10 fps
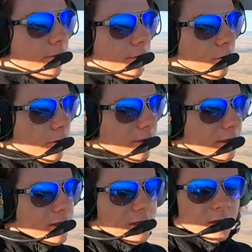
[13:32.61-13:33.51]

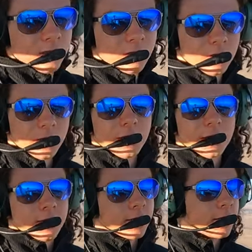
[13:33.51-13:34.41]
performance,
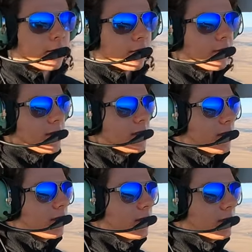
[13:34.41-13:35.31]
this
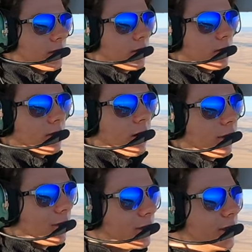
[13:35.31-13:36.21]
is, it's
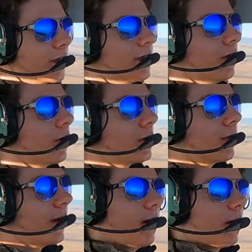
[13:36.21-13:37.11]
160
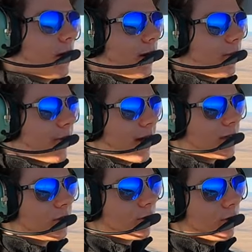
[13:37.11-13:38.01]
horsepower, uh,
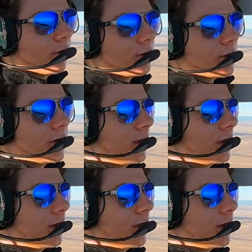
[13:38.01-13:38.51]
max gross